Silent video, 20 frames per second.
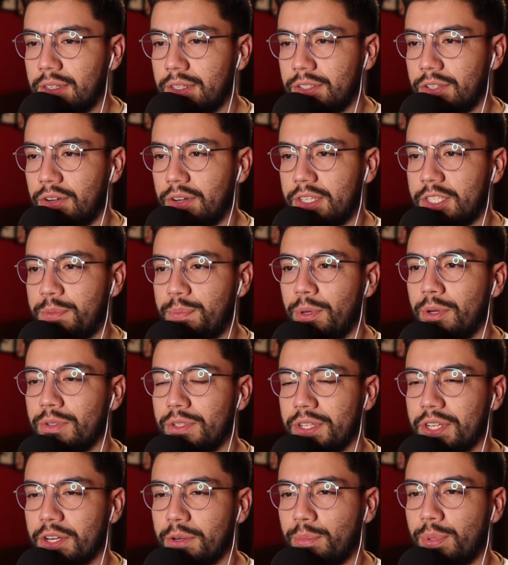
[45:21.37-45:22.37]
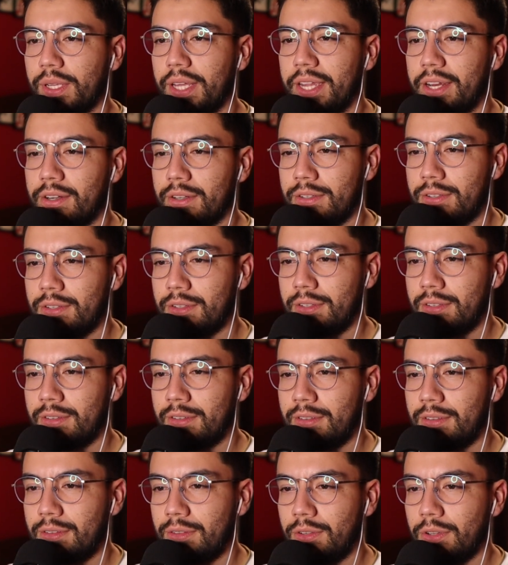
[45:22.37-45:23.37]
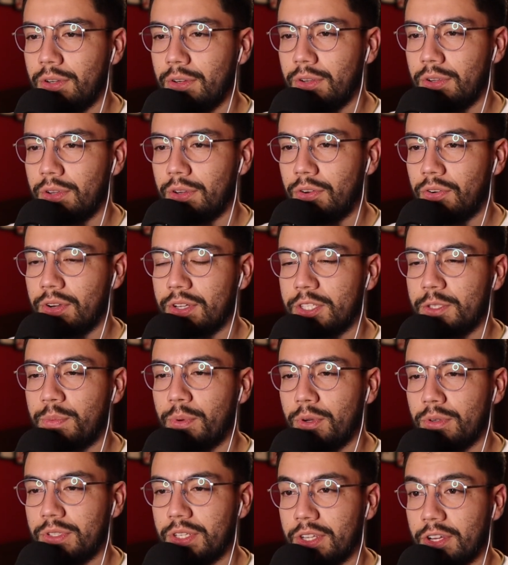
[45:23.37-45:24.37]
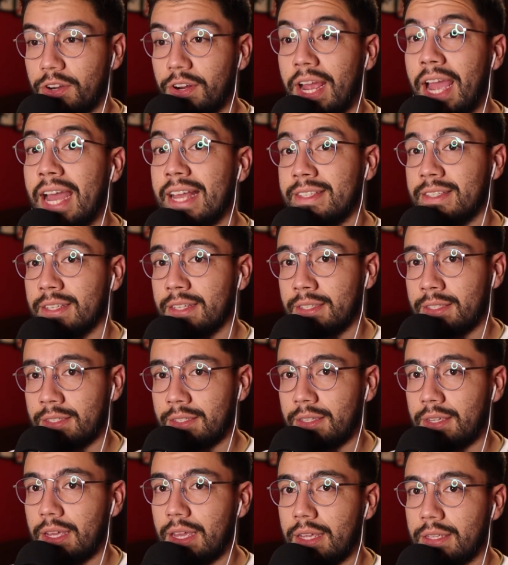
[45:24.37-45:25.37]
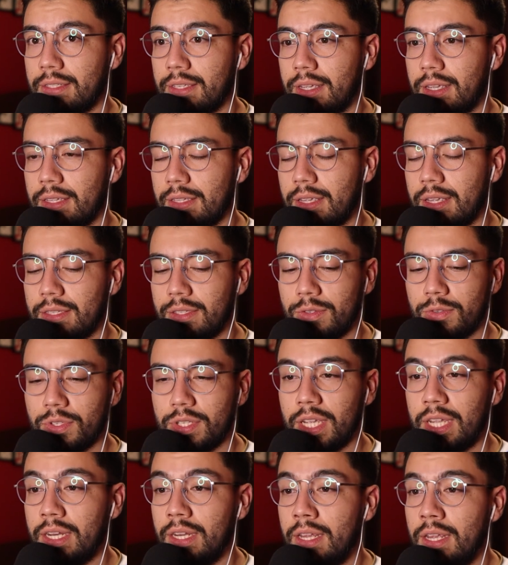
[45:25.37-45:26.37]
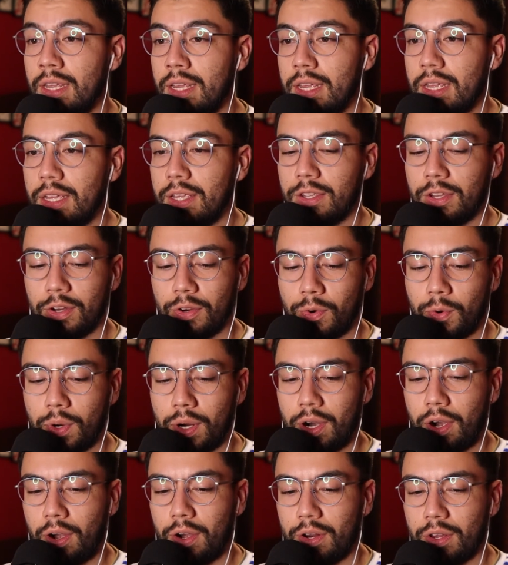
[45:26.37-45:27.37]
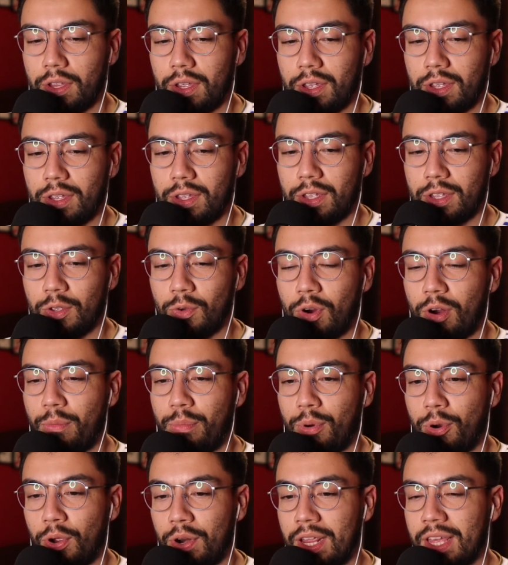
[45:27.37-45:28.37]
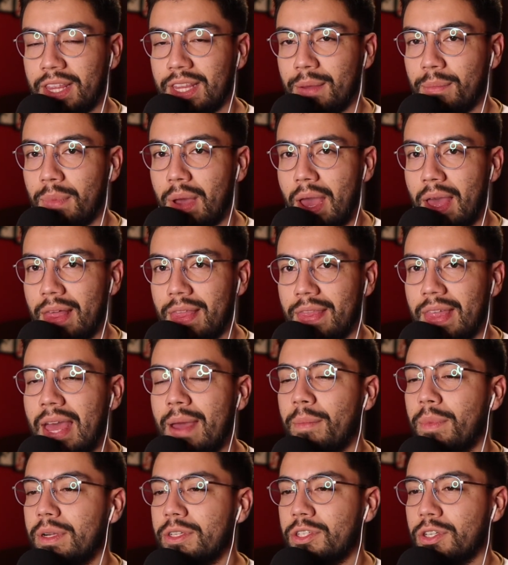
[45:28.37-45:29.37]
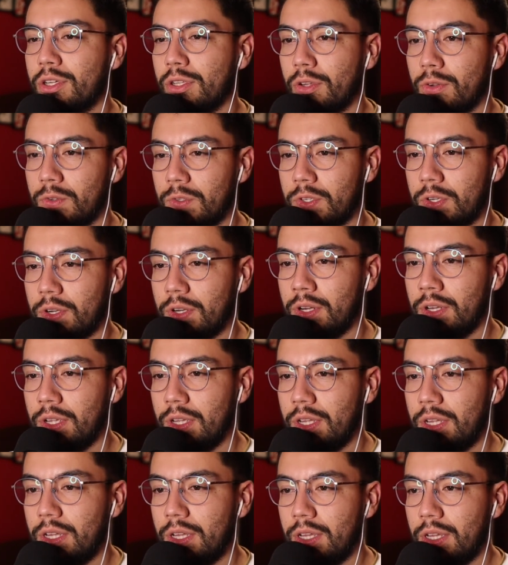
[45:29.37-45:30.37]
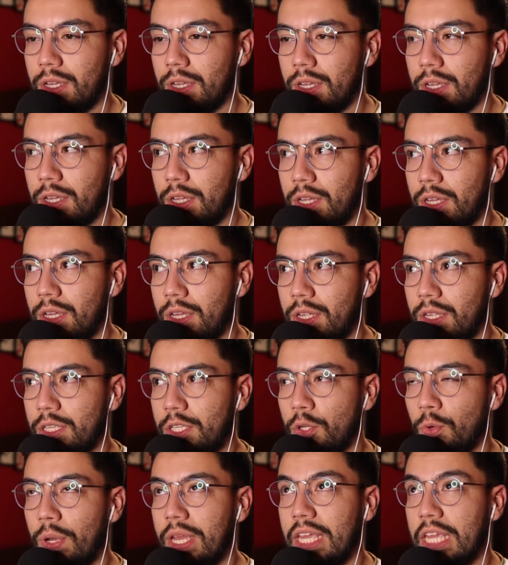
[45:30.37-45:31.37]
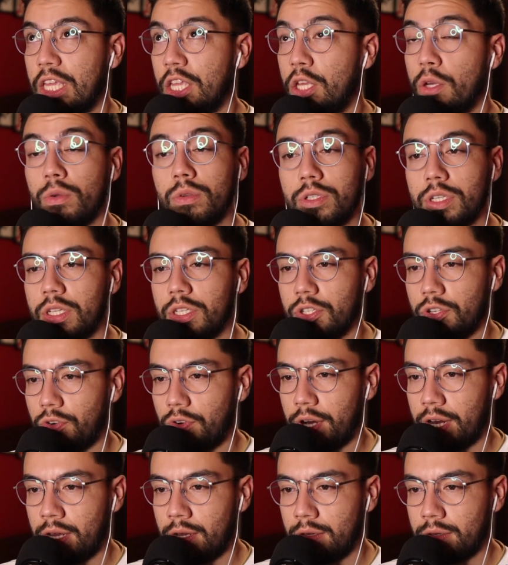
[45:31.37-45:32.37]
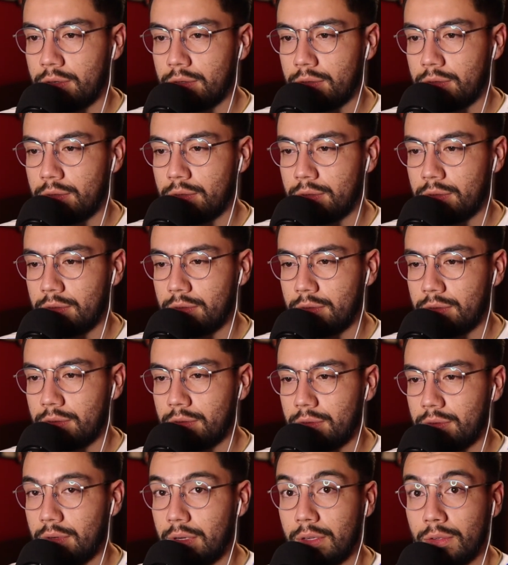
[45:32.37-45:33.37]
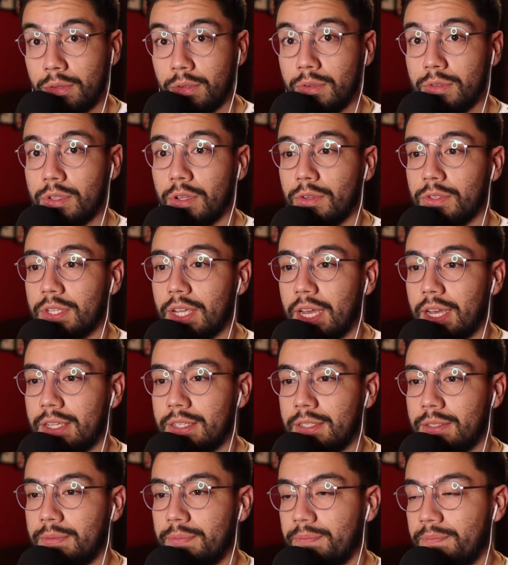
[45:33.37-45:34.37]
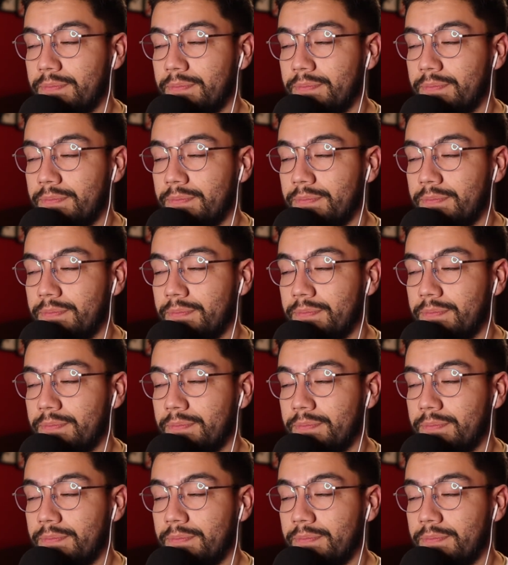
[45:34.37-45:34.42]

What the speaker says: Because you're exposing your players. You're exposing your assets, as you said. You are putting them that much closer to a huge injury, and you lose those guys.